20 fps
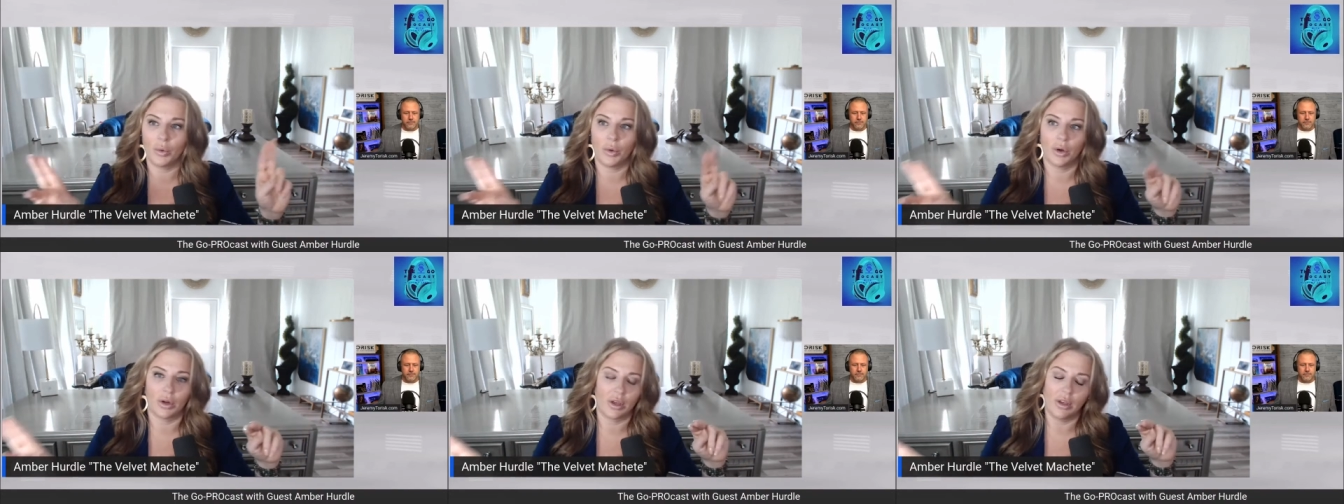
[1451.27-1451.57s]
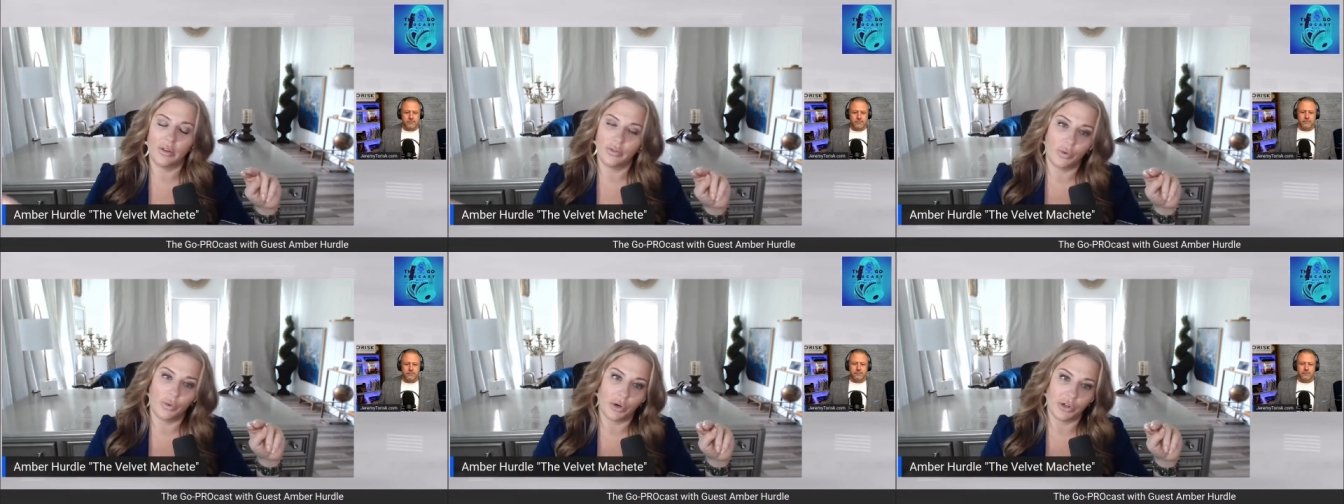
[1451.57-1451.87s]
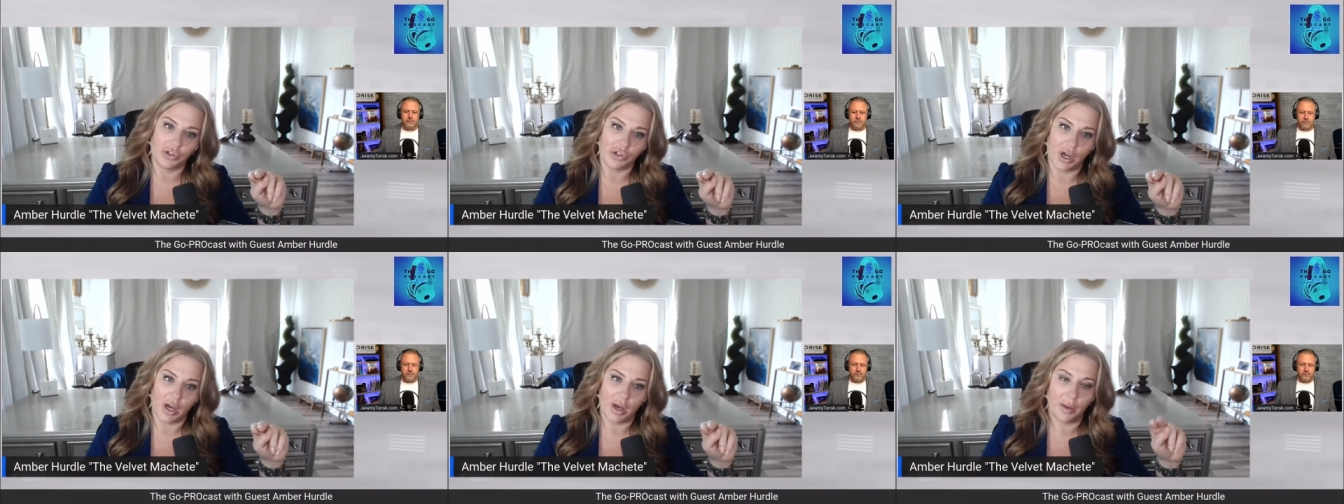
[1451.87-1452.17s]
working four
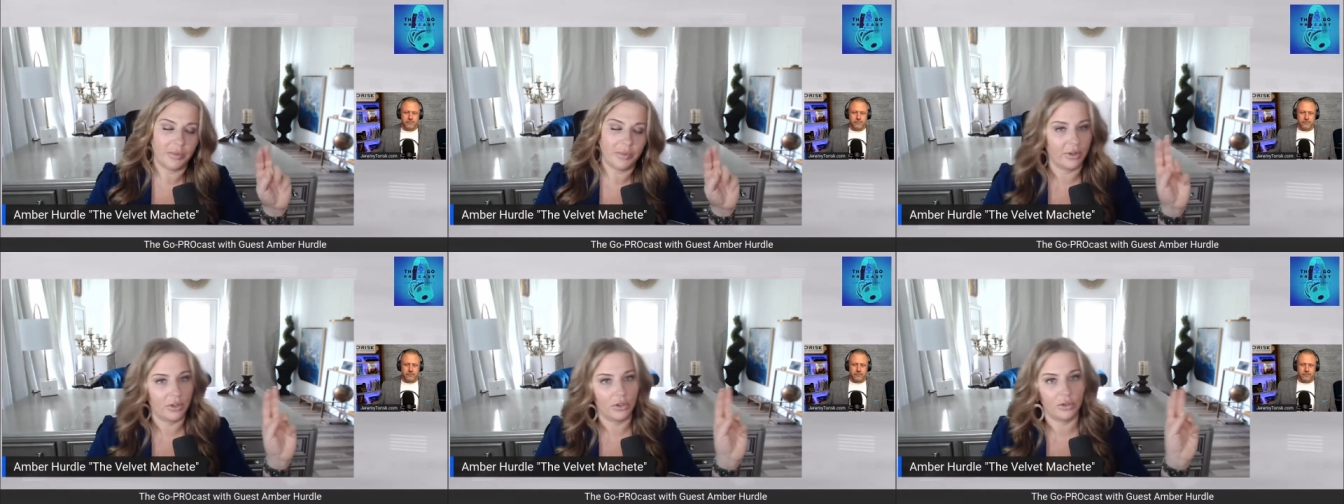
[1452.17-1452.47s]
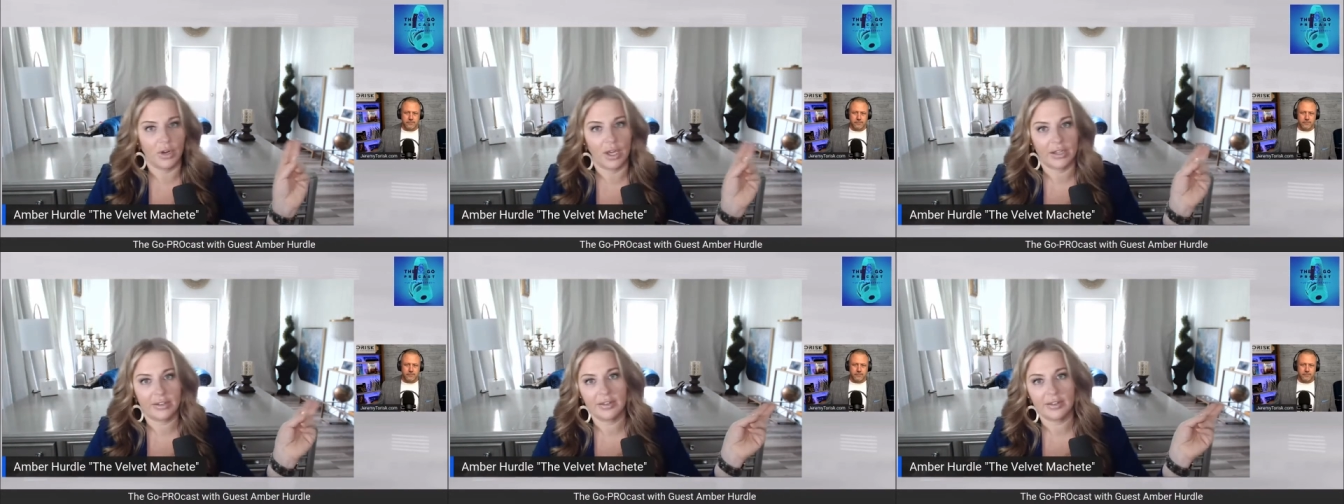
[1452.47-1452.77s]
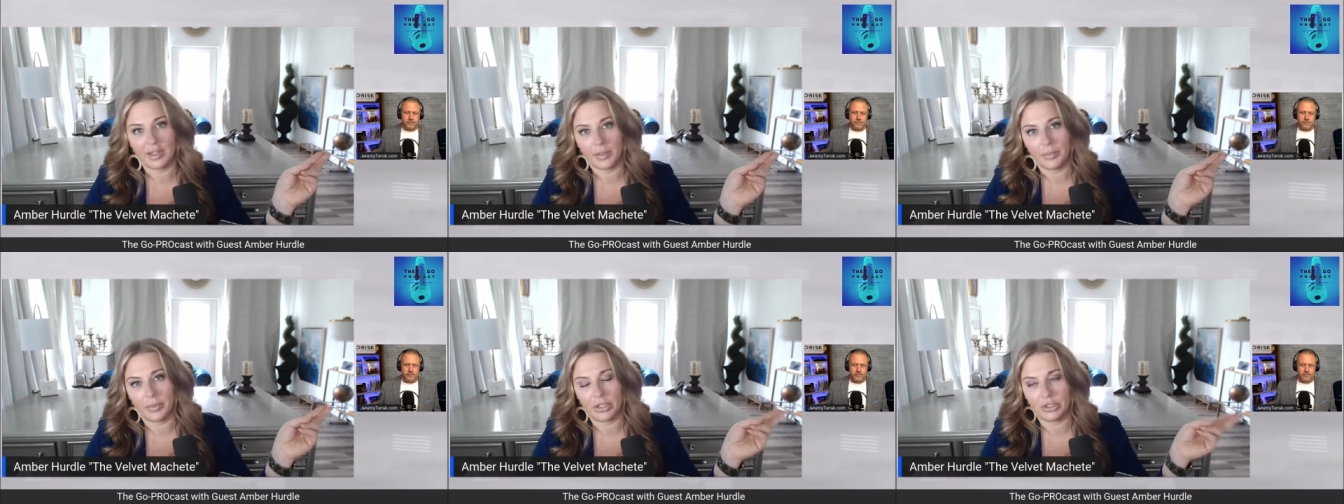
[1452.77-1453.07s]
jobs and you're not
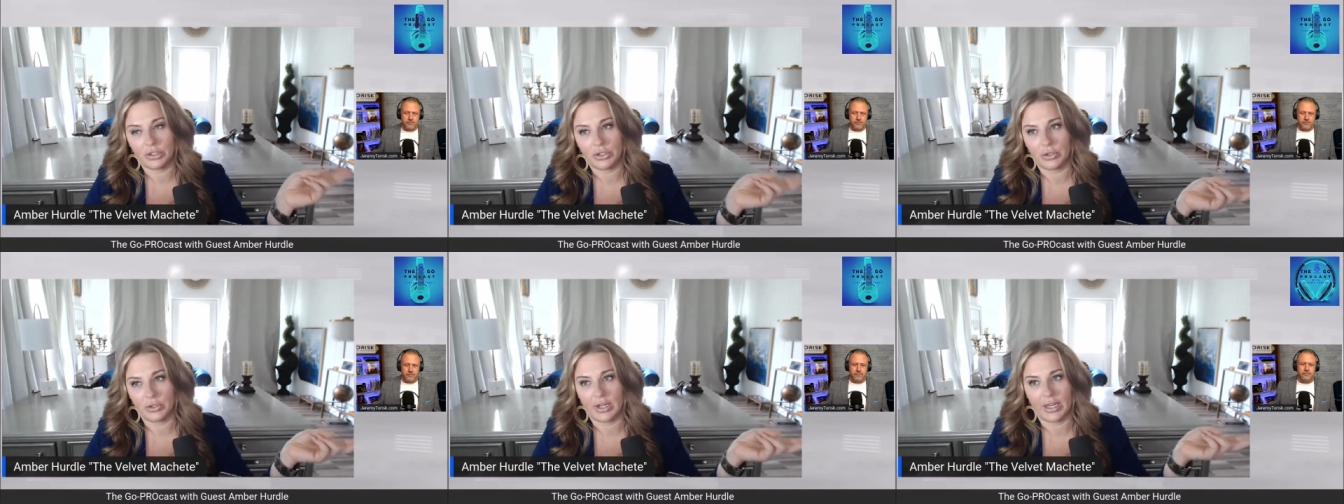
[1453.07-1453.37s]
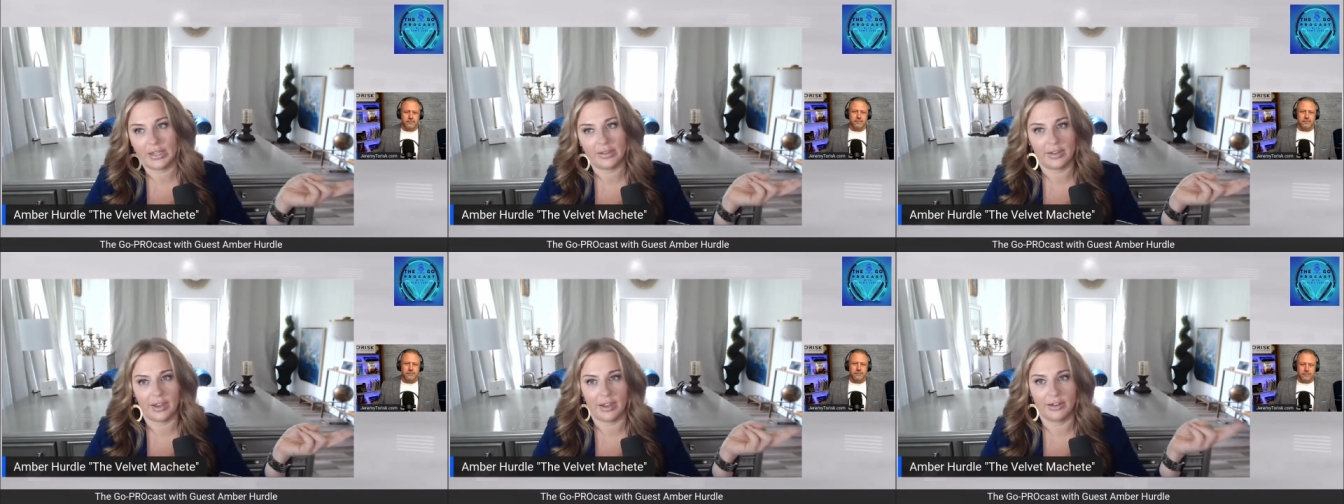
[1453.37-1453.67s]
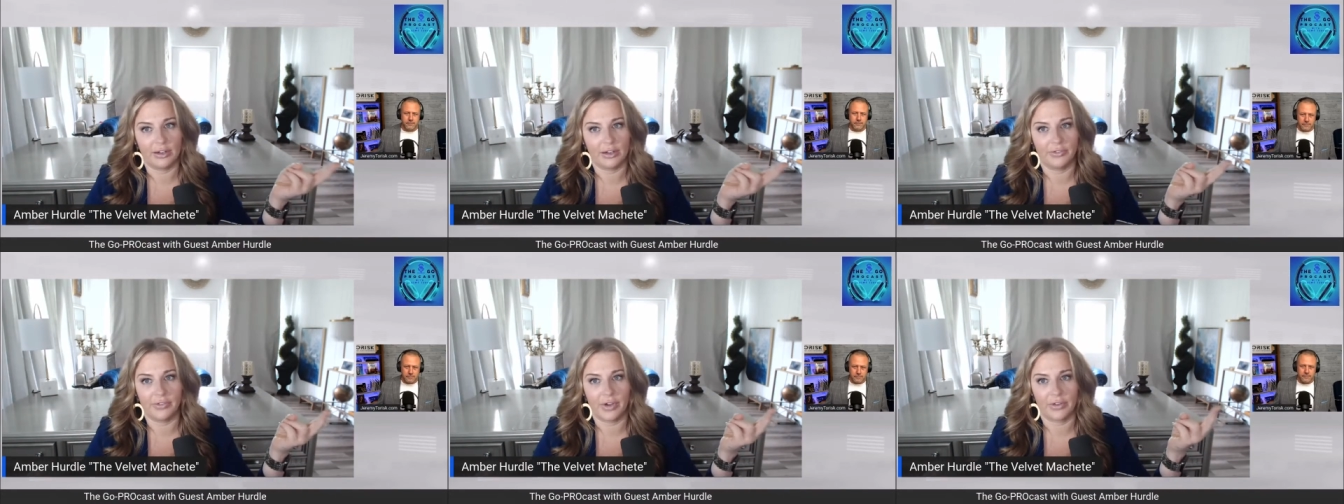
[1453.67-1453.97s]
sleeping two nights
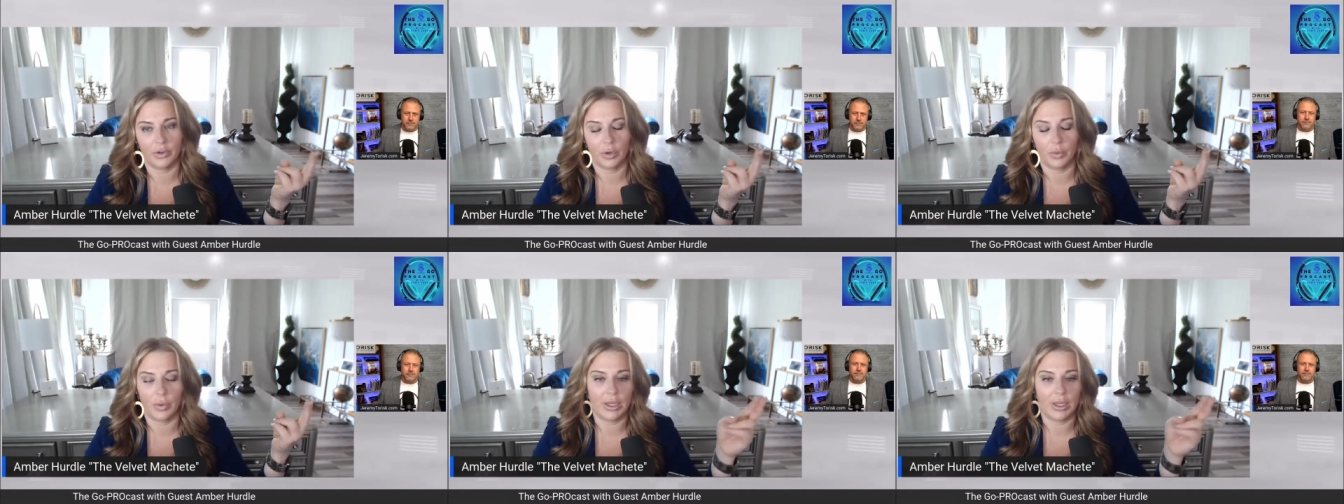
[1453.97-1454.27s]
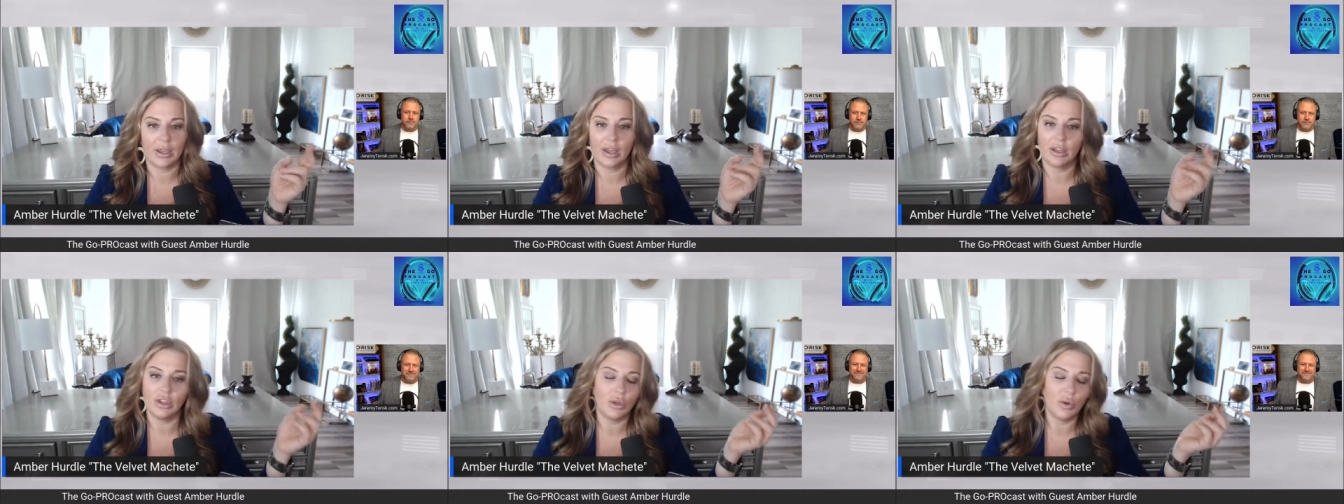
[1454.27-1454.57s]
out of every weekend,